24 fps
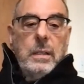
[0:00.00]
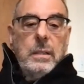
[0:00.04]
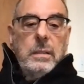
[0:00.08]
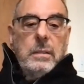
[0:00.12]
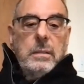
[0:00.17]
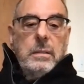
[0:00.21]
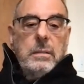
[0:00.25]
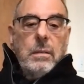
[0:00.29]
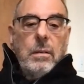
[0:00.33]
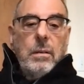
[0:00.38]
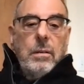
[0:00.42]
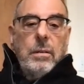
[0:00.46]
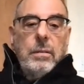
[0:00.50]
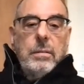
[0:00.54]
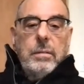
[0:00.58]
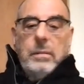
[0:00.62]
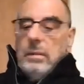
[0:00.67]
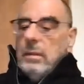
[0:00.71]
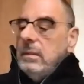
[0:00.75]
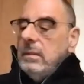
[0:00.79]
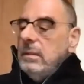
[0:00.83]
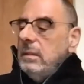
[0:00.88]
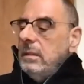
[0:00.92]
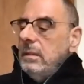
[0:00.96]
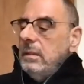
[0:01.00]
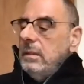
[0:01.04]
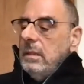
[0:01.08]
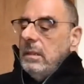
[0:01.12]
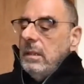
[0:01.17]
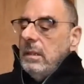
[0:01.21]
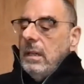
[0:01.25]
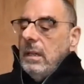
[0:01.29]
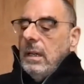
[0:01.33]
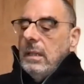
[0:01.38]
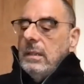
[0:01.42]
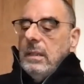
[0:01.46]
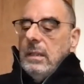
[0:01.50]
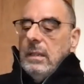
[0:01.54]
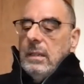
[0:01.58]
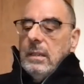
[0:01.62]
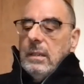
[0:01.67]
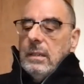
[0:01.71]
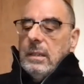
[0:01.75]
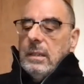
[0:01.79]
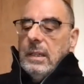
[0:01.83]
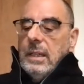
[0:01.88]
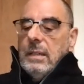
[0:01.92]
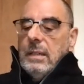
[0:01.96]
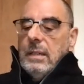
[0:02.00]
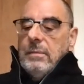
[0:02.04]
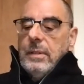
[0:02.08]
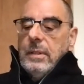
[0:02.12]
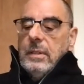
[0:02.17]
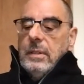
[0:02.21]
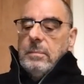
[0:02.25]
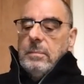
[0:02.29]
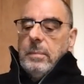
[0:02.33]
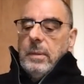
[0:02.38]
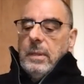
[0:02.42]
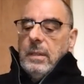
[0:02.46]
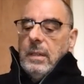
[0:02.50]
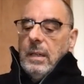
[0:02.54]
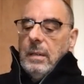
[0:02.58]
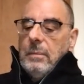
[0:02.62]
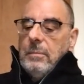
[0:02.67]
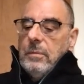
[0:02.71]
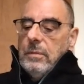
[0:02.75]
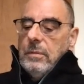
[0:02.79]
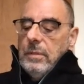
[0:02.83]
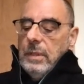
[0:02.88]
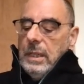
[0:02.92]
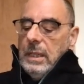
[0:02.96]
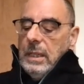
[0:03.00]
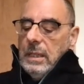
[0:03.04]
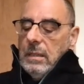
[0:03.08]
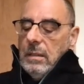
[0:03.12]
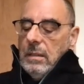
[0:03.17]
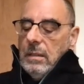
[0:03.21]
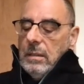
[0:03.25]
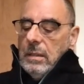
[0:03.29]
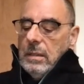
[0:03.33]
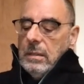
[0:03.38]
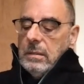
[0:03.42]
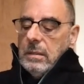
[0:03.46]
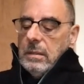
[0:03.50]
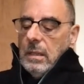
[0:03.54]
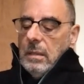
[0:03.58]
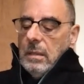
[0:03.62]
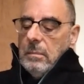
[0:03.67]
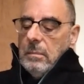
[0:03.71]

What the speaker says: So I didn't think of this, but I'm reading all this.